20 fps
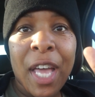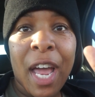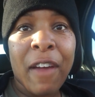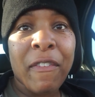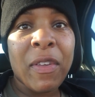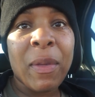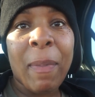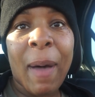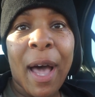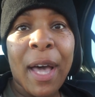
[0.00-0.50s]

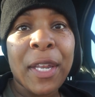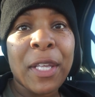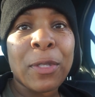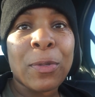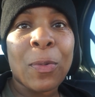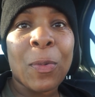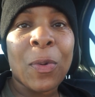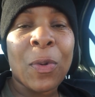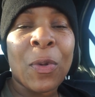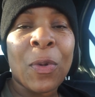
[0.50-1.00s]
Everybody's
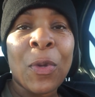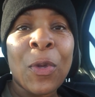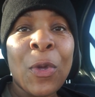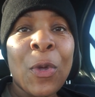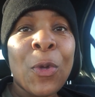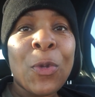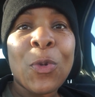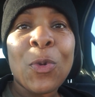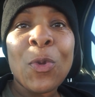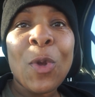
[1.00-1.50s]
going to,
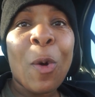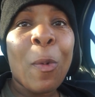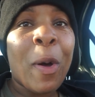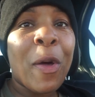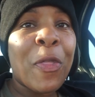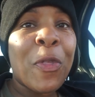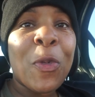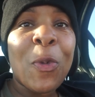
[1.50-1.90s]
whether